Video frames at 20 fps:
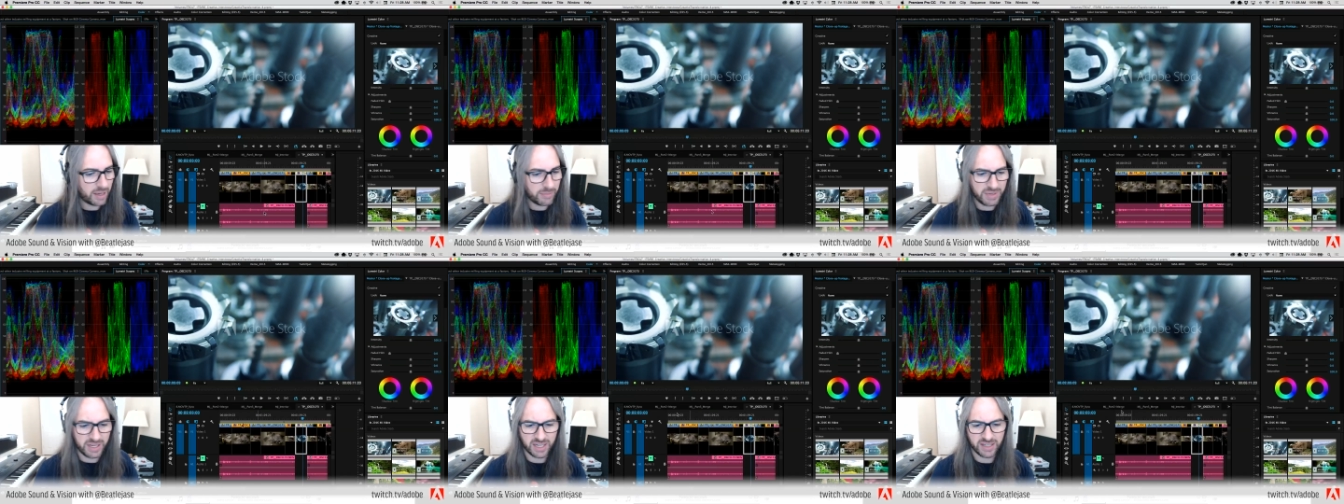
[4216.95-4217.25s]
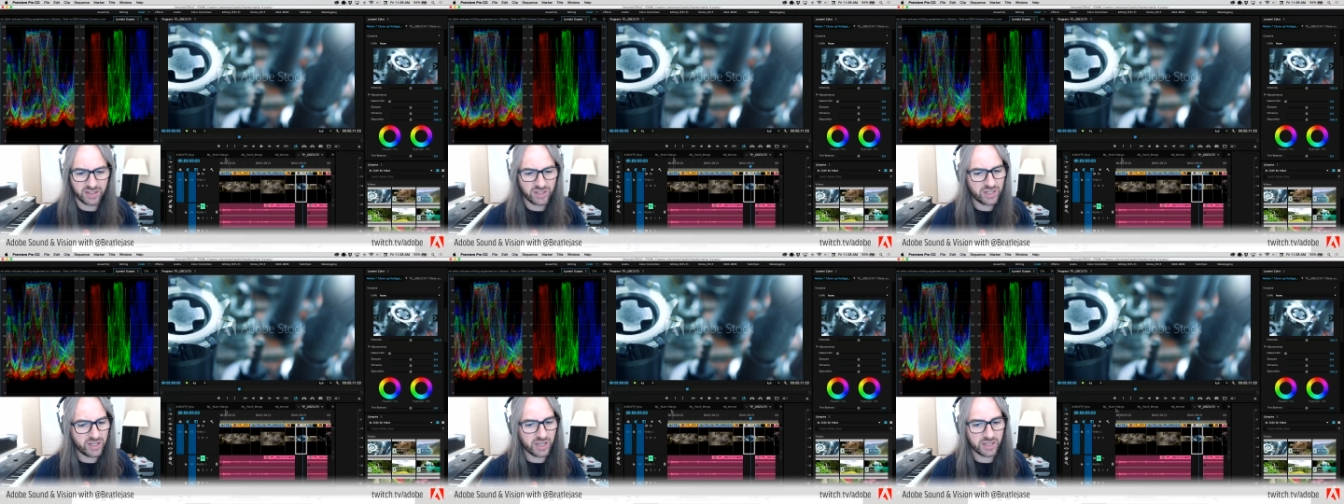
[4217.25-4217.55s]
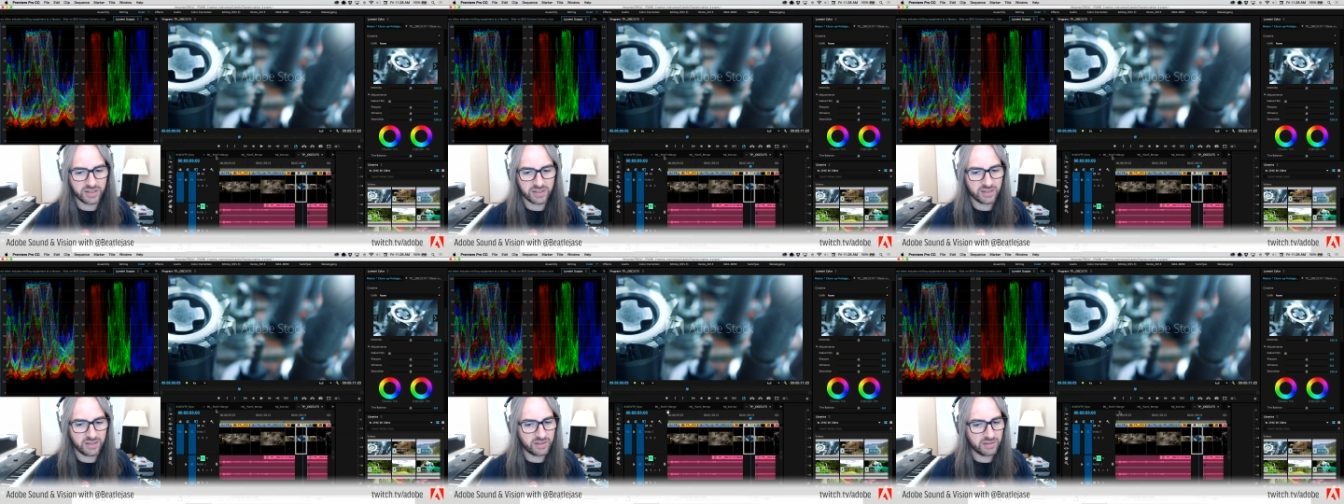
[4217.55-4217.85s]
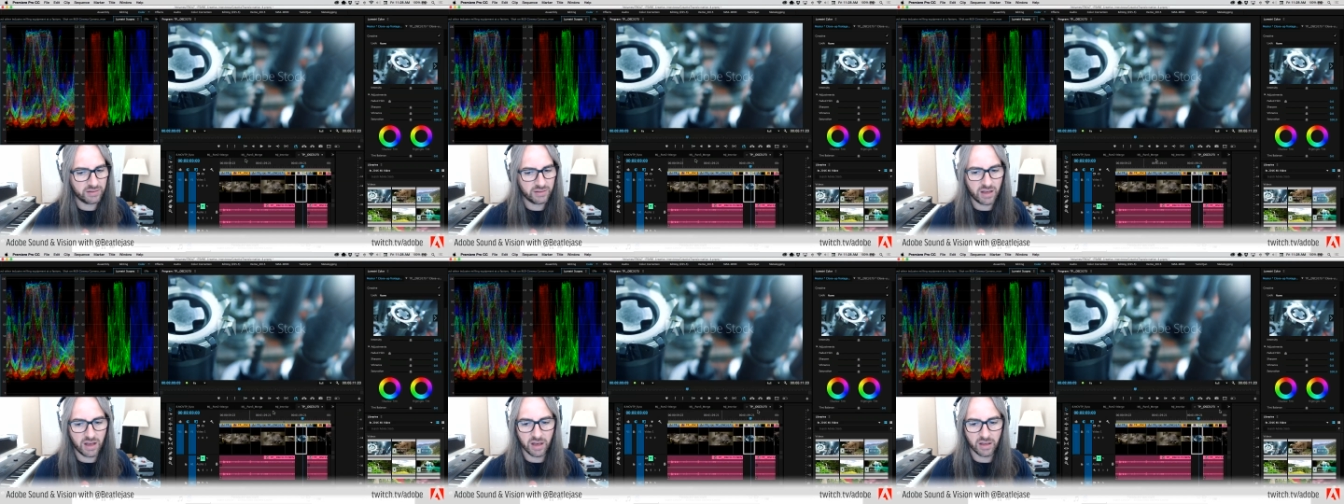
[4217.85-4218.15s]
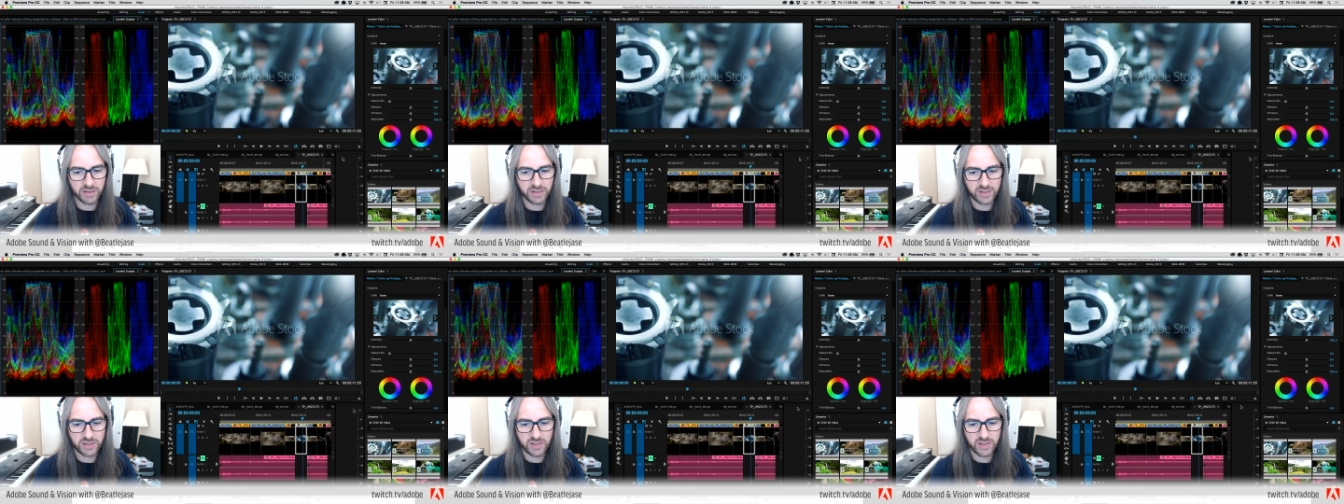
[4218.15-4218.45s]
I mean, it just,
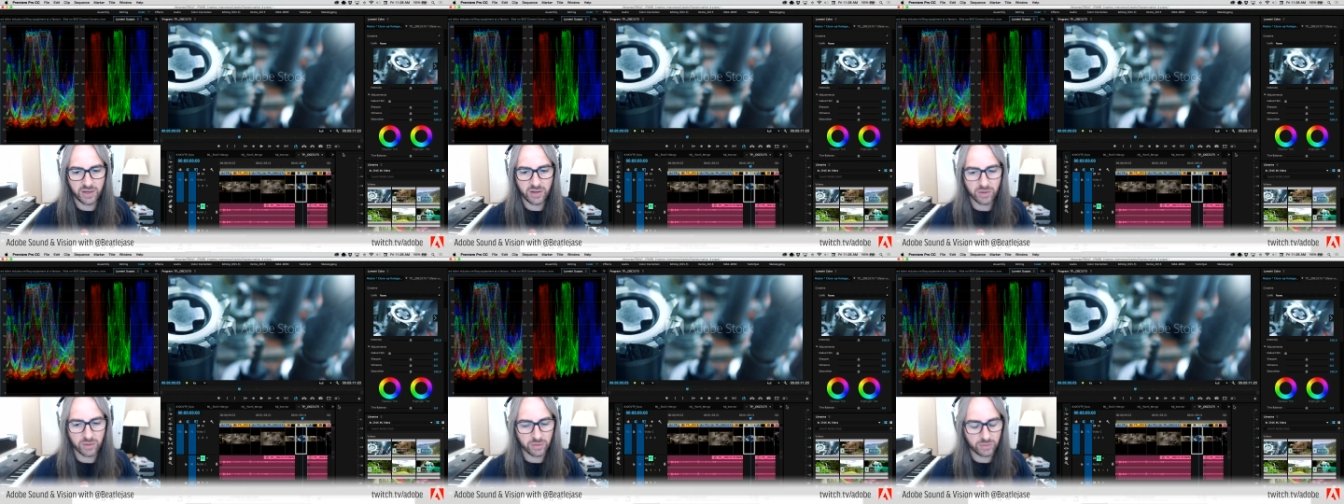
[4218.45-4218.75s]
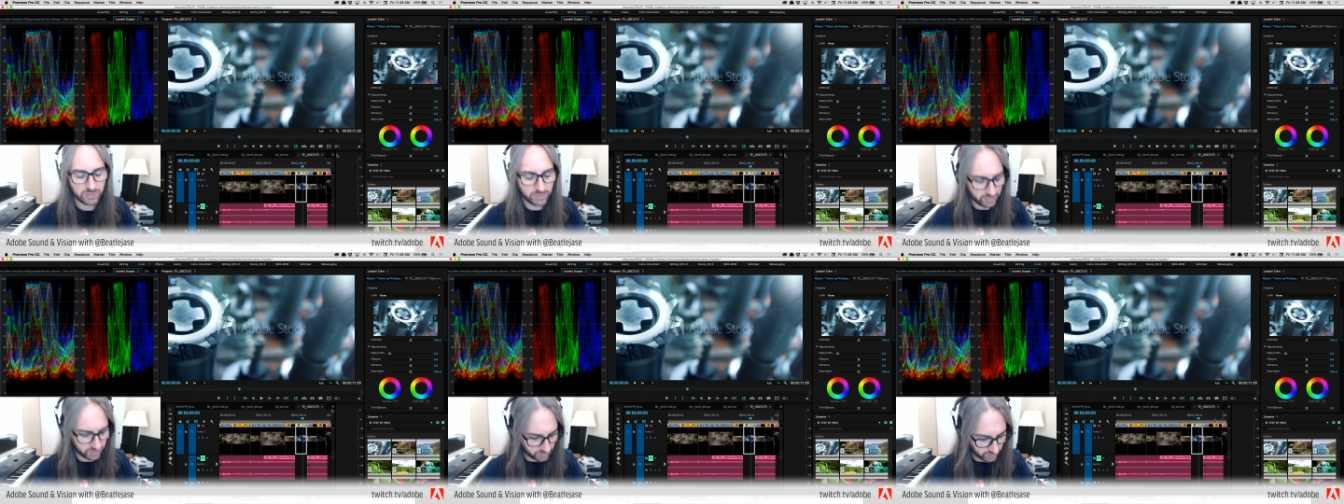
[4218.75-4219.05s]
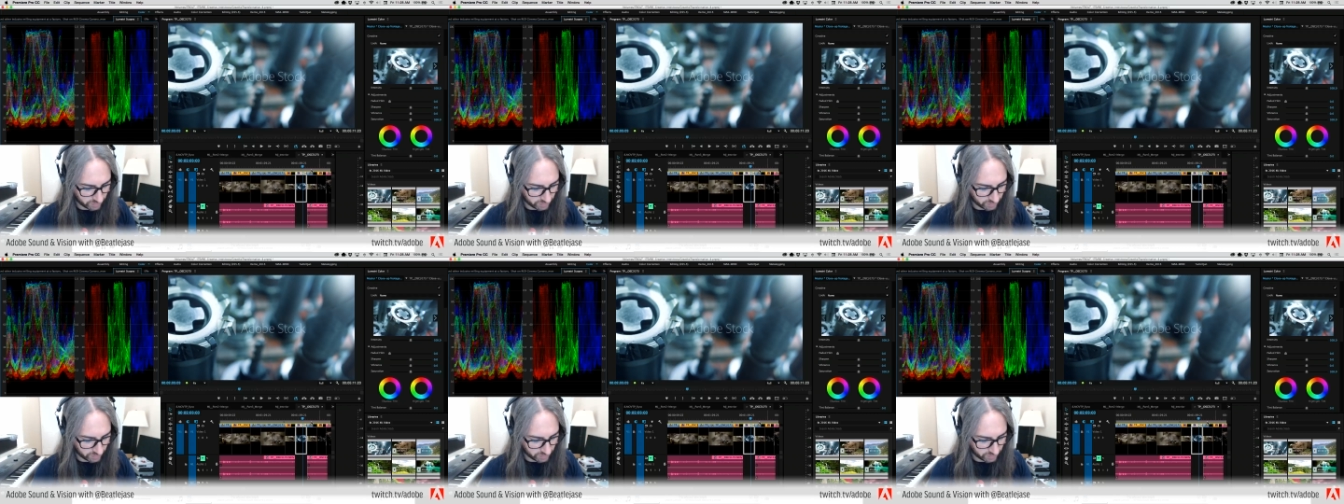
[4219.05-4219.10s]
it's so